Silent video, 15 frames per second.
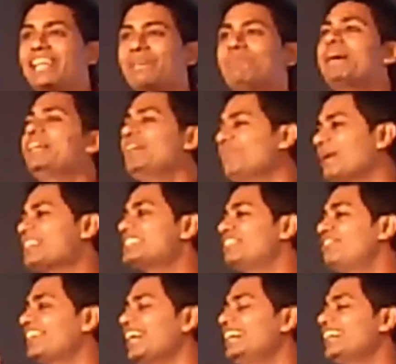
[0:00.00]
reminded
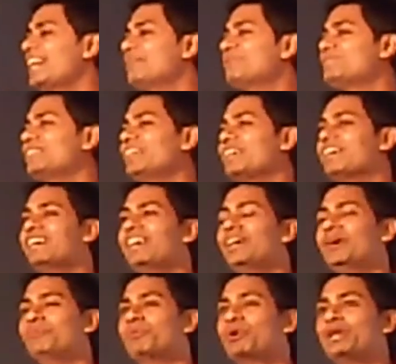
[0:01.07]
myself 10 times saying,
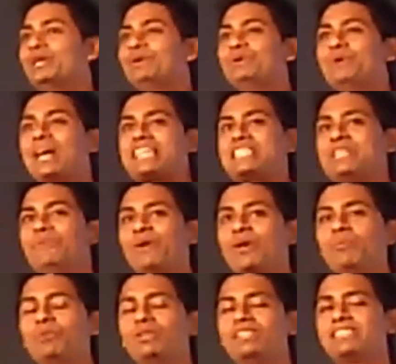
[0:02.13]
Murali, do you actually want
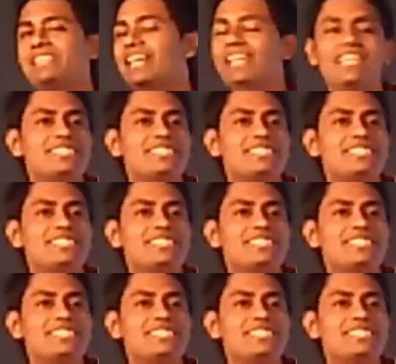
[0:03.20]
to put this slide?